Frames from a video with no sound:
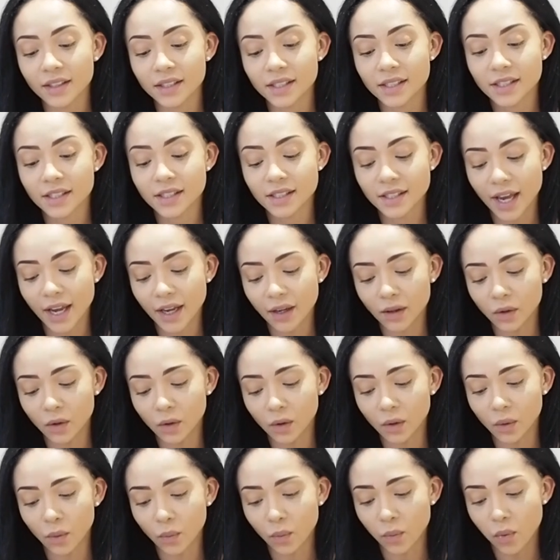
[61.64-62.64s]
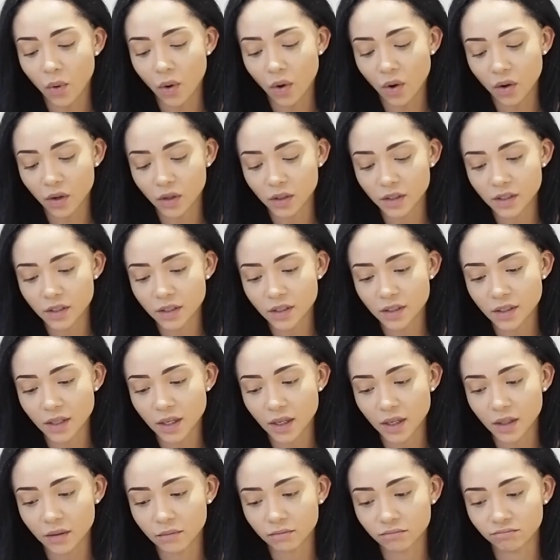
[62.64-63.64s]
sale was,
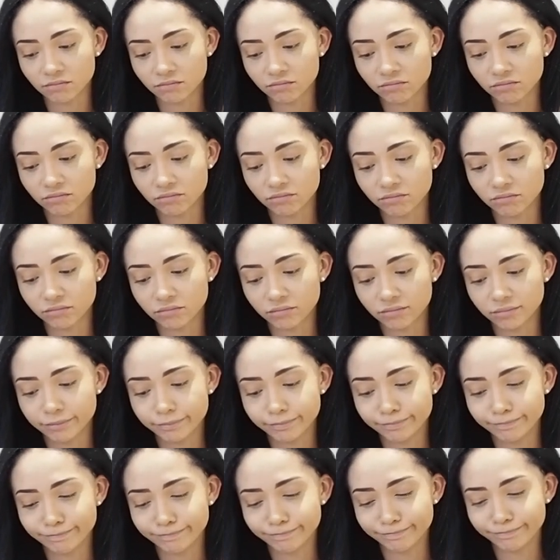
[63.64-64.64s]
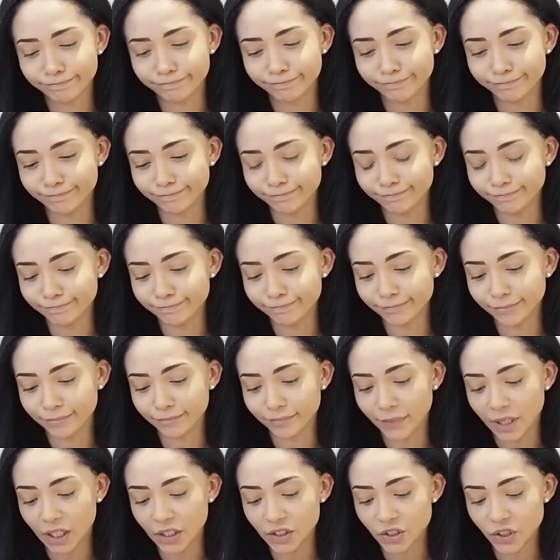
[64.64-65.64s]
I
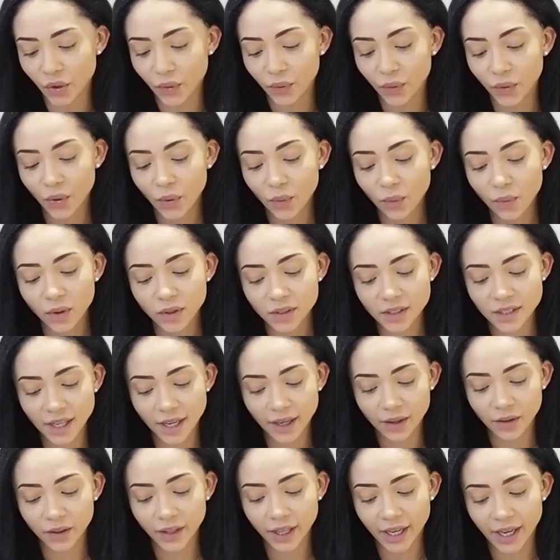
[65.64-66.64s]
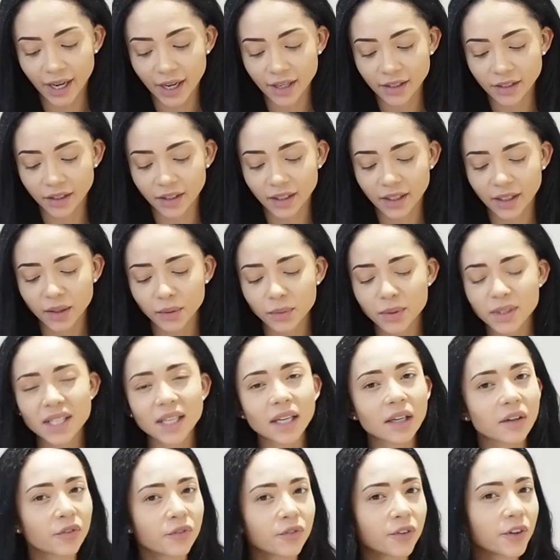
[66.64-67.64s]
don't know what sale they had. I think it was
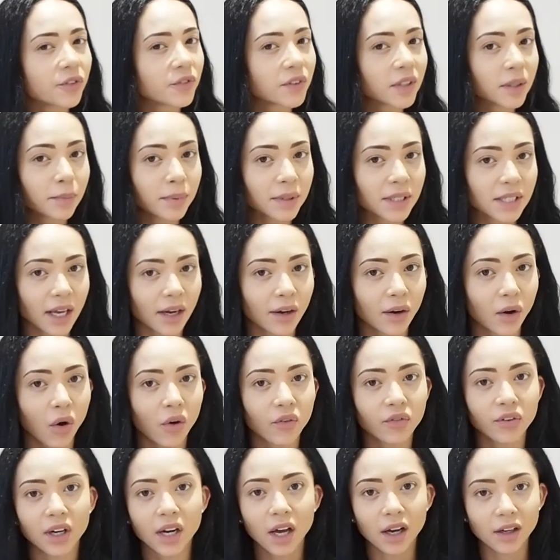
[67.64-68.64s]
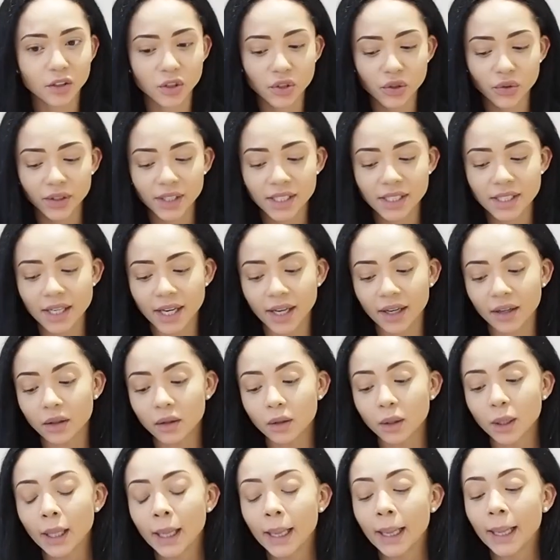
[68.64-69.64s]
like a 50% off luxury
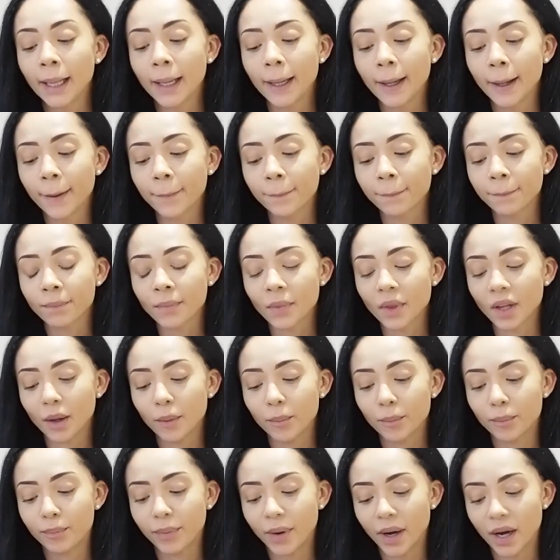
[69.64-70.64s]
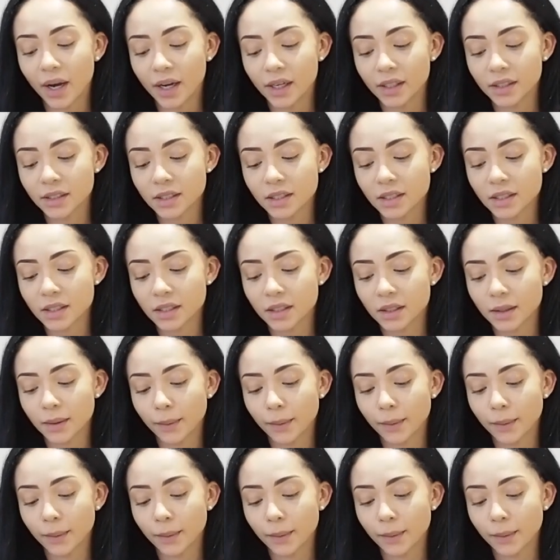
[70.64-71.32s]
sale, but